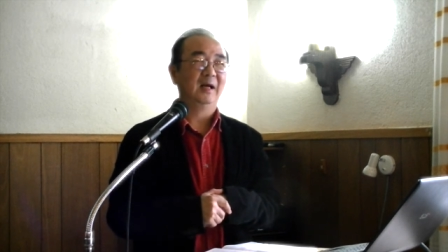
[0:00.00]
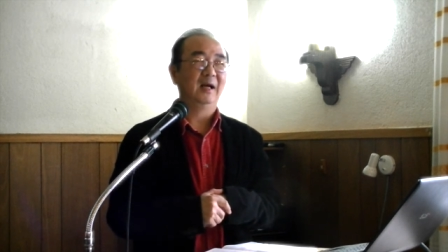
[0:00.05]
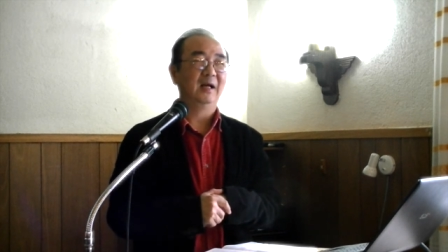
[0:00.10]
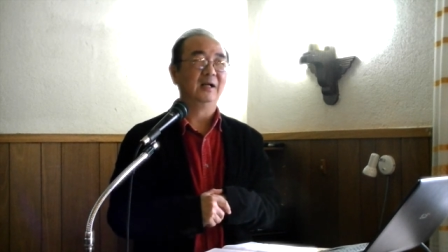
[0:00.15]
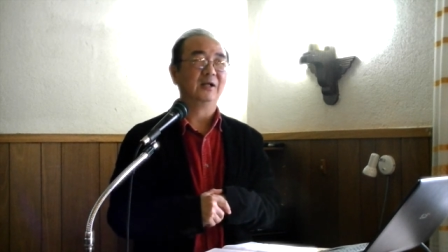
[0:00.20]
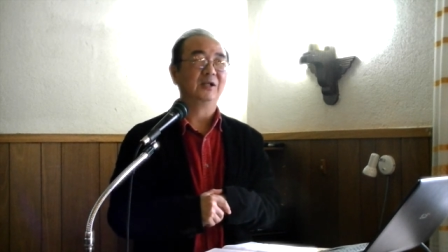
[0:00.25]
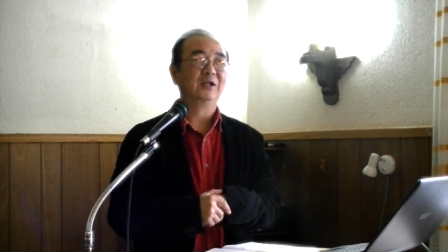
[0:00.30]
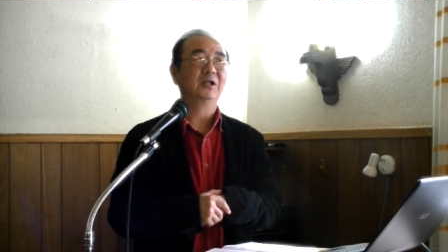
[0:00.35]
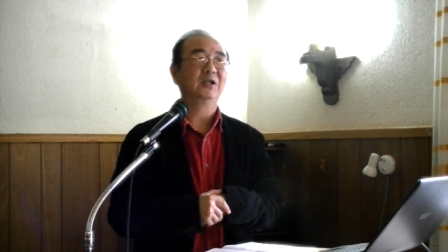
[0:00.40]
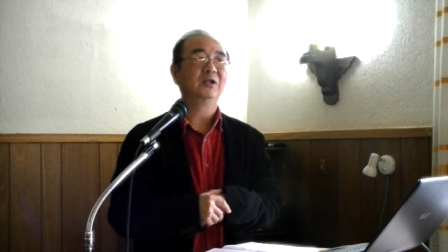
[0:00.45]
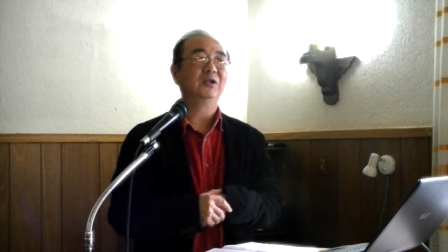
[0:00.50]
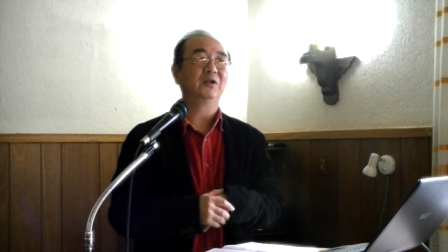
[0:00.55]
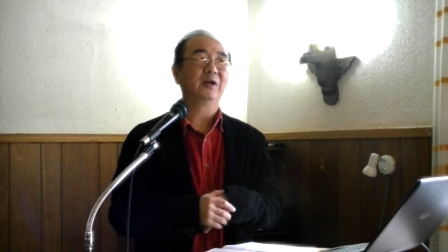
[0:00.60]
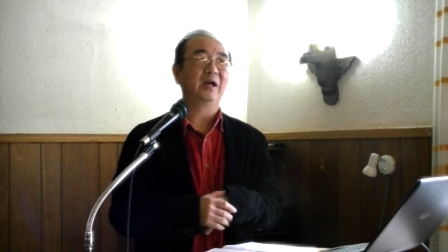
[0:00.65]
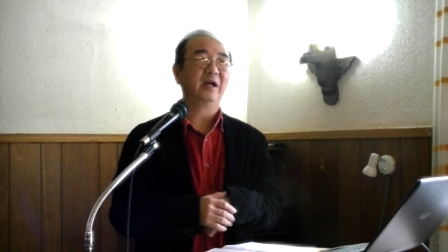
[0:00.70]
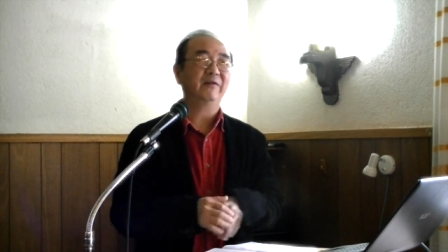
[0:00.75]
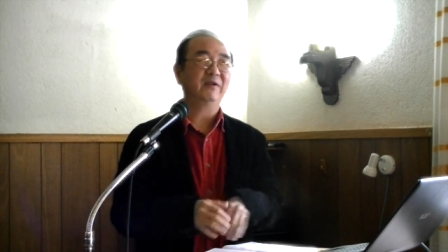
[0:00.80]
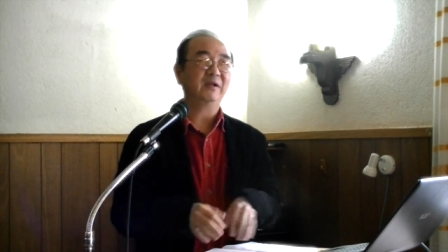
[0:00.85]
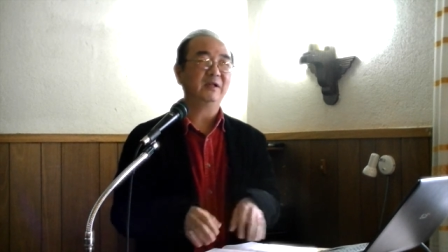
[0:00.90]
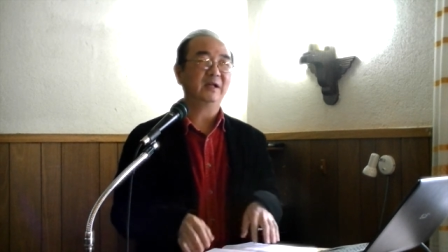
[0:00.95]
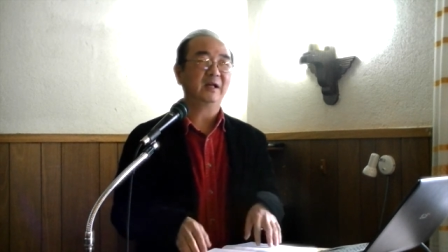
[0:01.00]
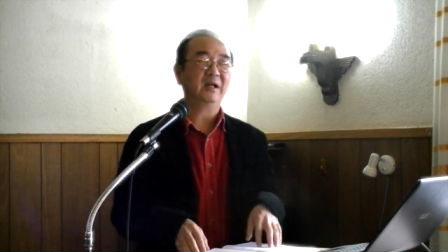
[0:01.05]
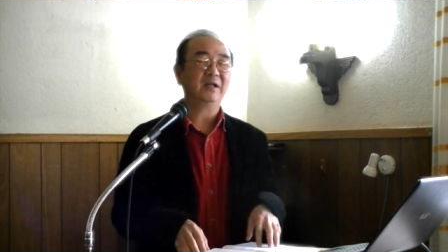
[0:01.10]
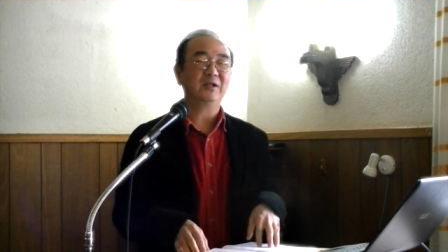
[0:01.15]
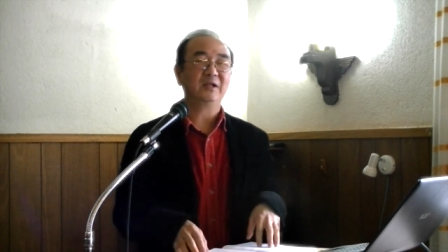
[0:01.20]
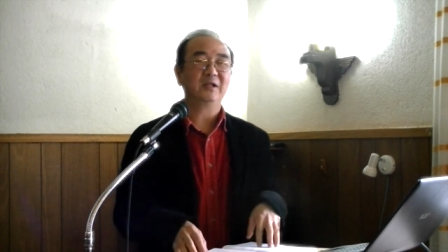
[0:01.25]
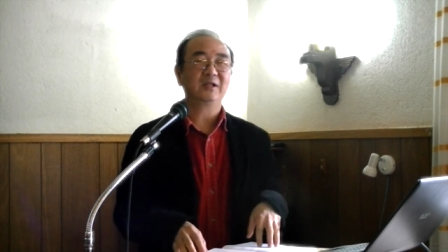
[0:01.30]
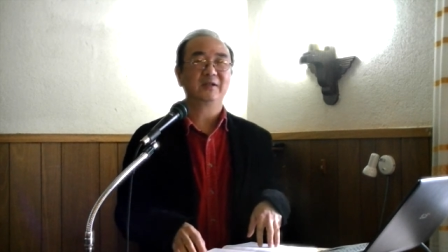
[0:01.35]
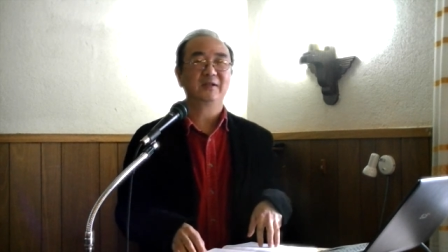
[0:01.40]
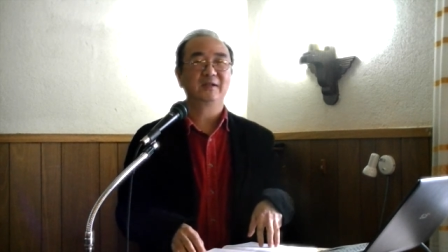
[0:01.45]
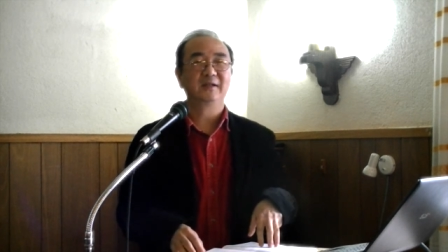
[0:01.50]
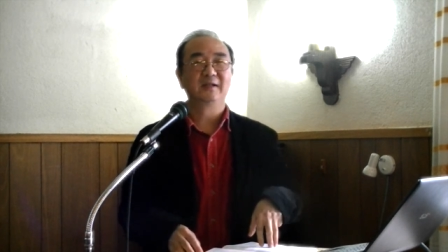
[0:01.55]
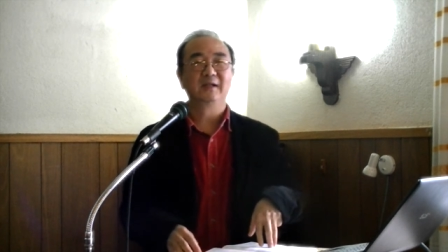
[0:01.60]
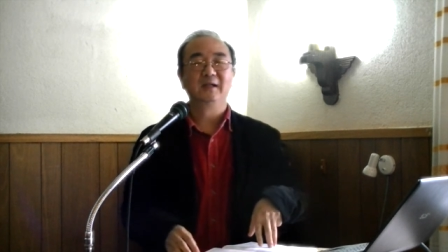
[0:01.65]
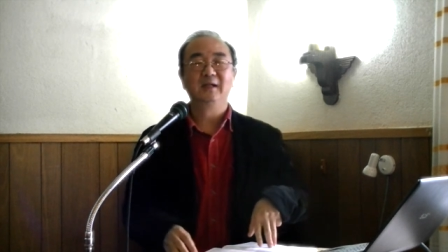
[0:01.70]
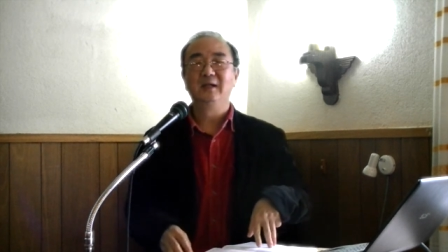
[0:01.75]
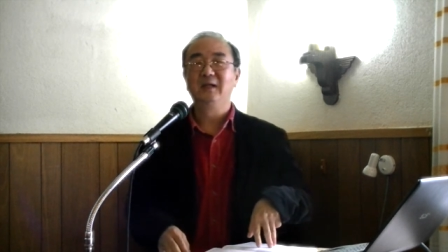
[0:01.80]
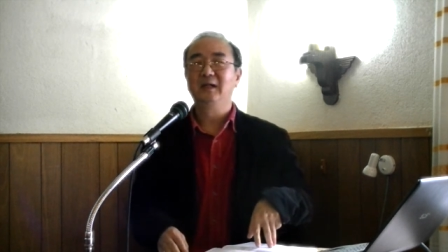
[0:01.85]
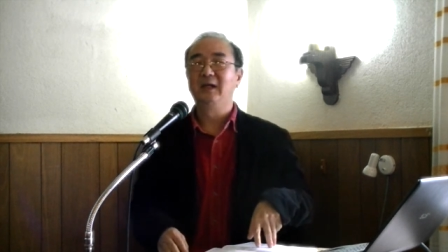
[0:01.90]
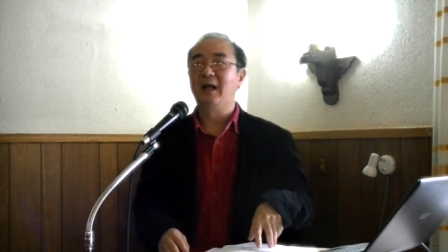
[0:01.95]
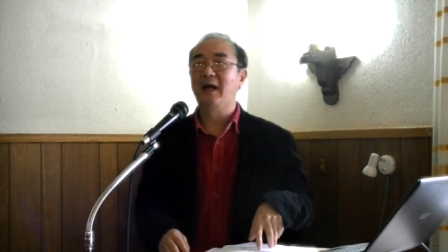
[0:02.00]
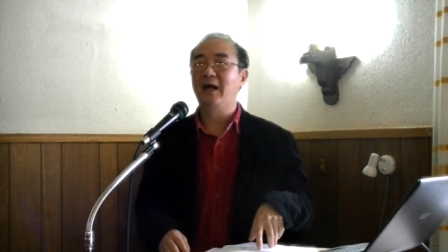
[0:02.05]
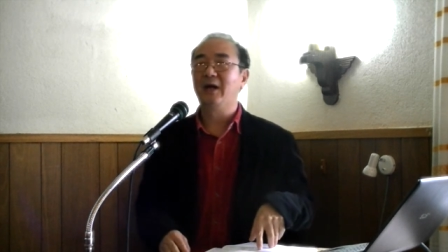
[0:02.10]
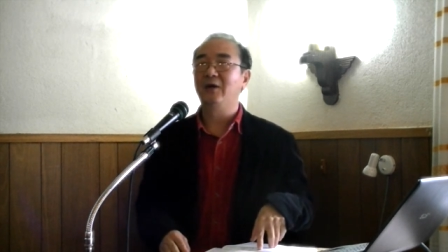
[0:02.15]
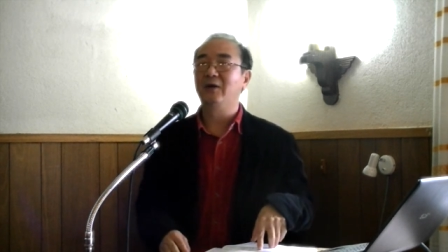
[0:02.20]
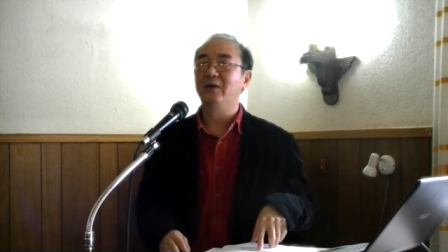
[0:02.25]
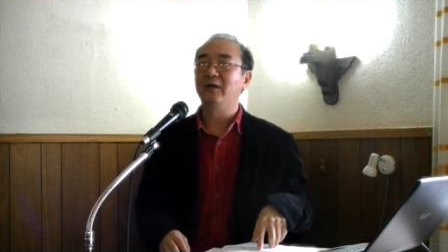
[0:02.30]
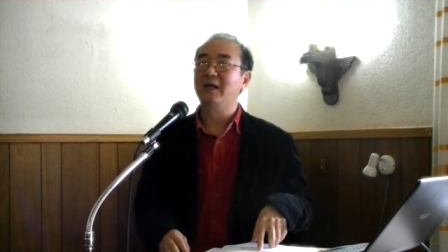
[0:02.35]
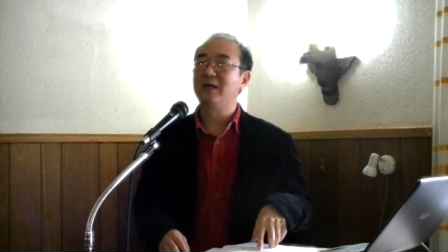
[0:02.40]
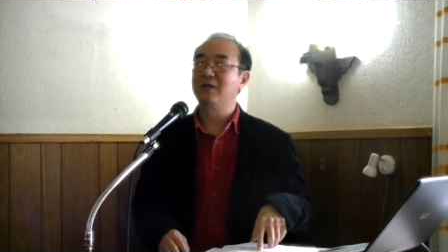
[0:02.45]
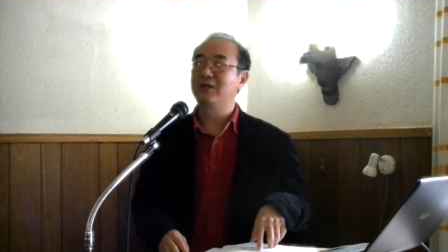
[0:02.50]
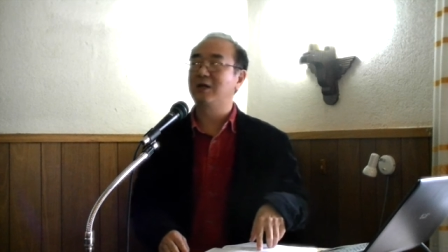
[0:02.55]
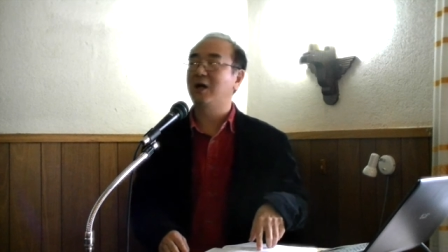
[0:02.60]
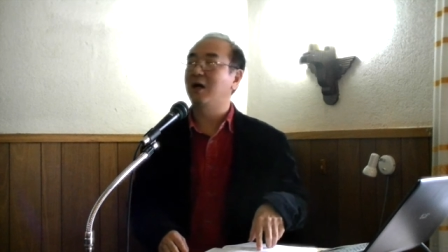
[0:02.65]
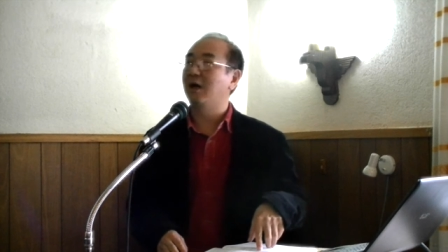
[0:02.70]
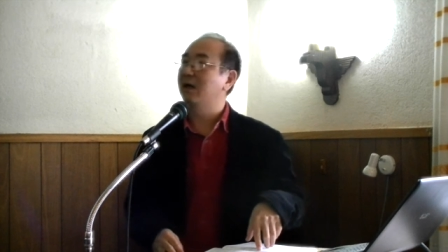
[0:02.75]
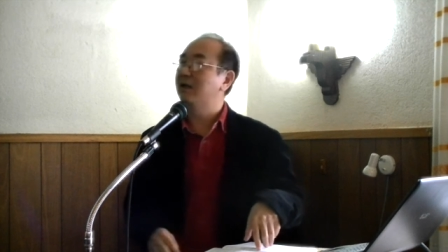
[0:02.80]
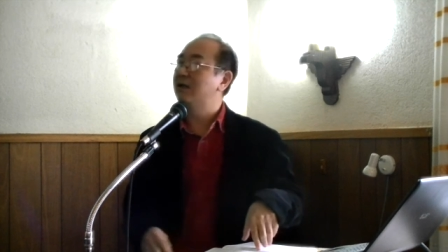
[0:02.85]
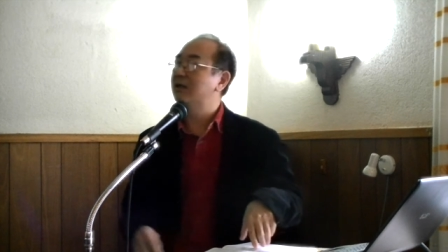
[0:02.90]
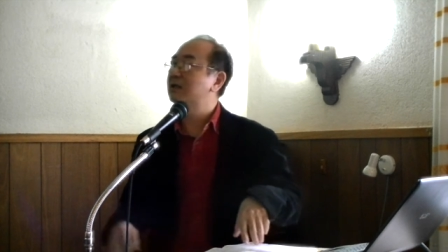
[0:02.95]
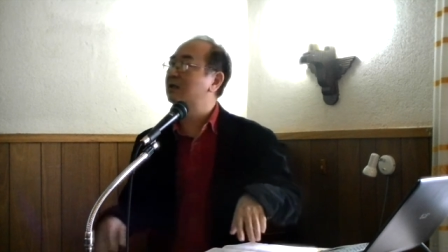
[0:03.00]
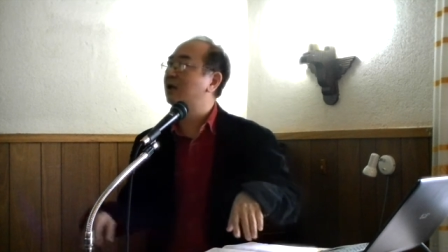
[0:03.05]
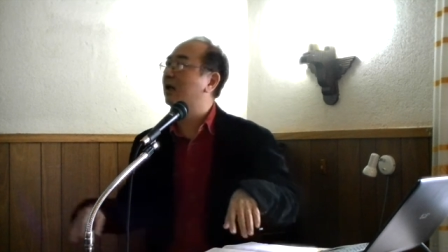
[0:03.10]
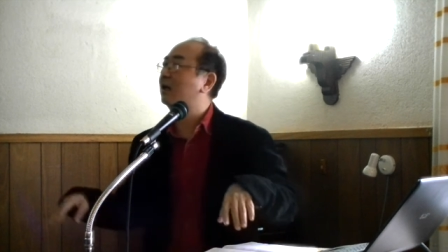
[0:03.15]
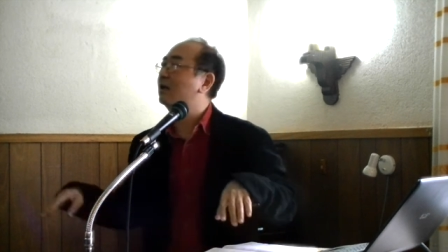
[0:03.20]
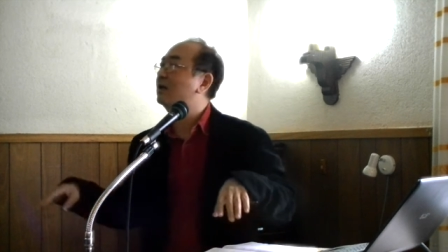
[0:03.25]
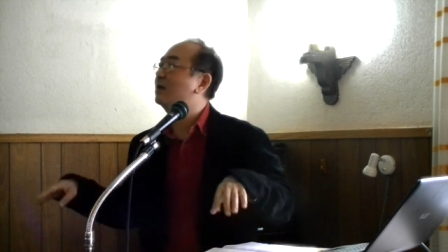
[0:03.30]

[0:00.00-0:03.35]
And the turtle every day just lie on his back, just like